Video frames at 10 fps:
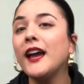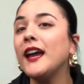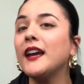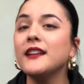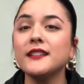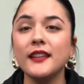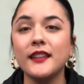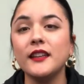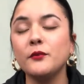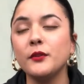And I
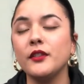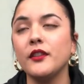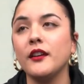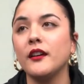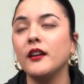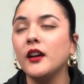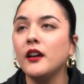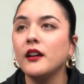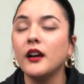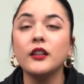think with the
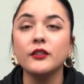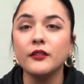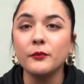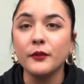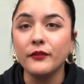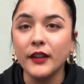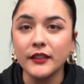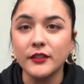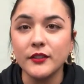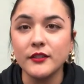color
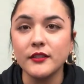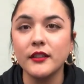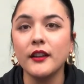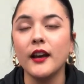reflectors,